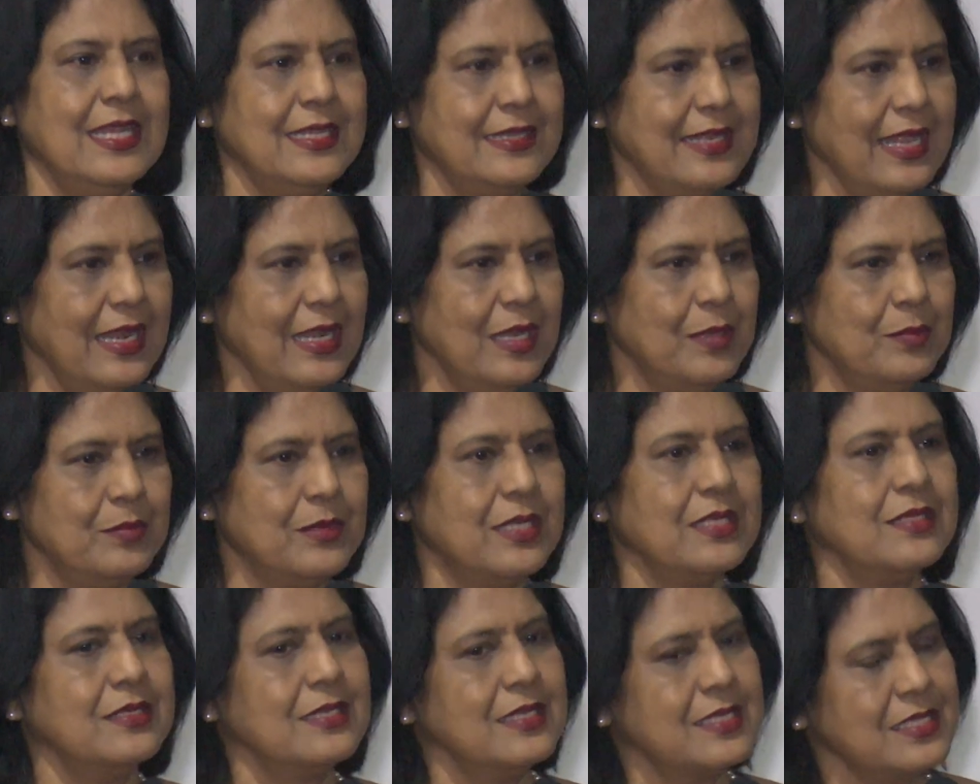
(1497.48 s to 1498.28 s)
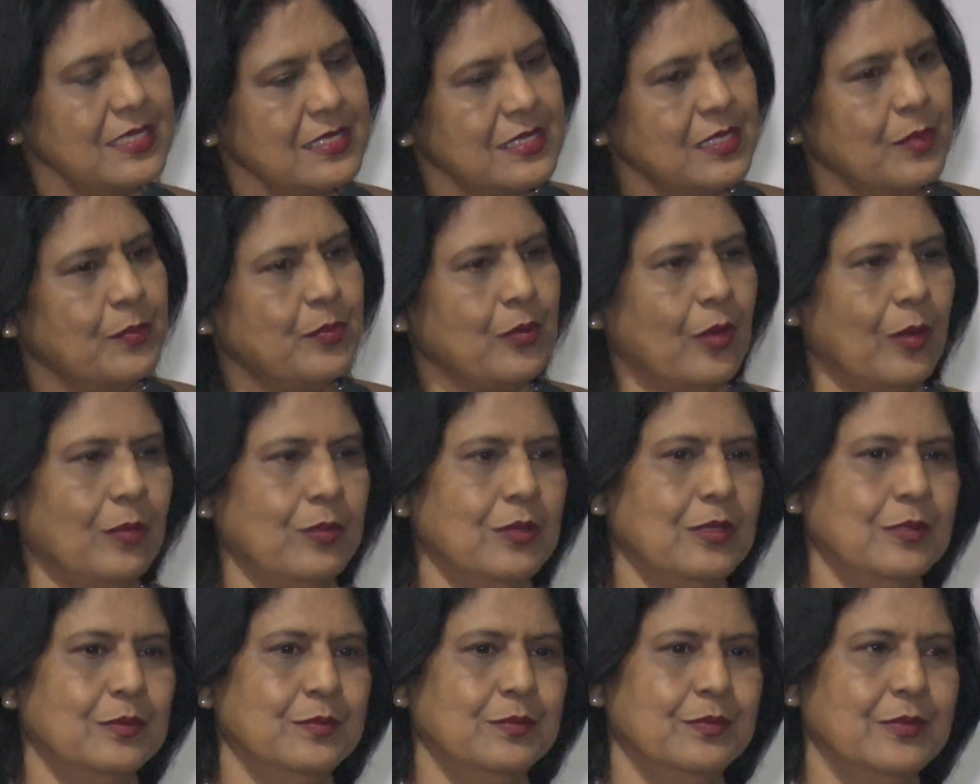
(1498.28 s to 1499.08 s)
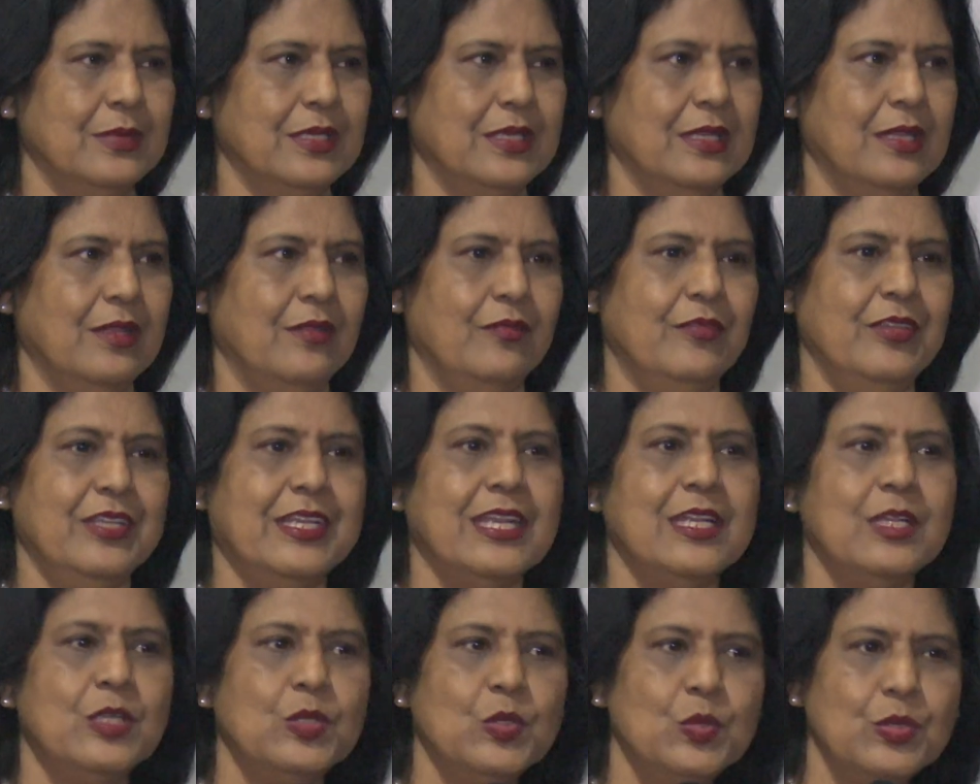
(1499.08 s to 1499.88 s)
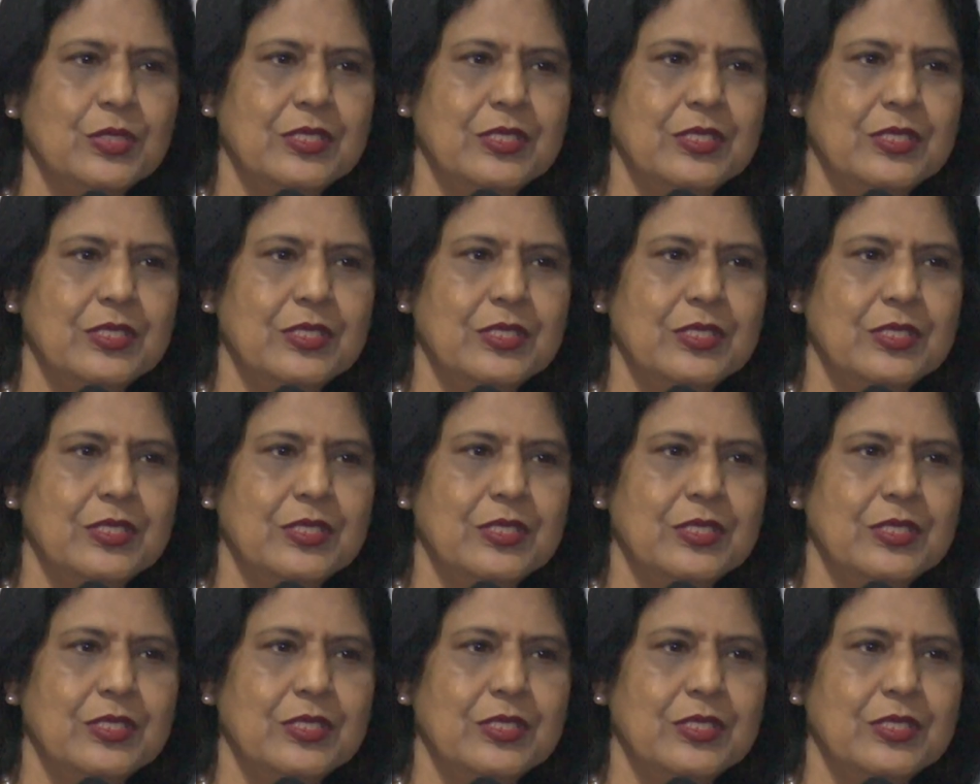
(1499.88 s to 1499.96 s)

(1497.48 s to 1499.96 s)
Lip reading: and tell him that this is the problem, we can do